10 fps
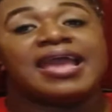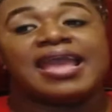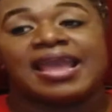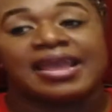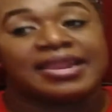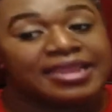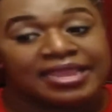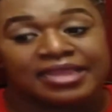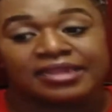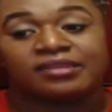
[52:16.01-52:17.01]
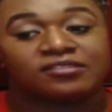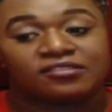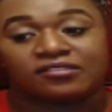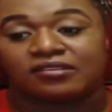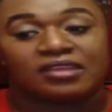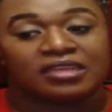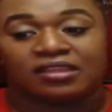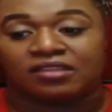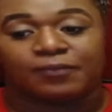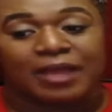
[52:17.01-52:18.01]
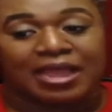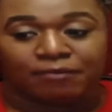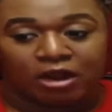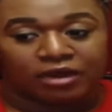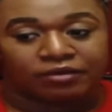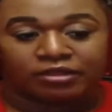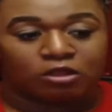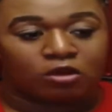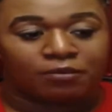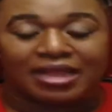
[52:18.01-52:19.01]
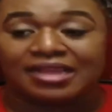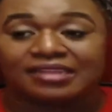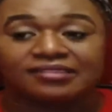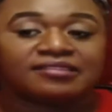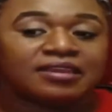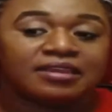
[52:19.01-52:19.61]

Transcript: And it's by Margaret Lomas.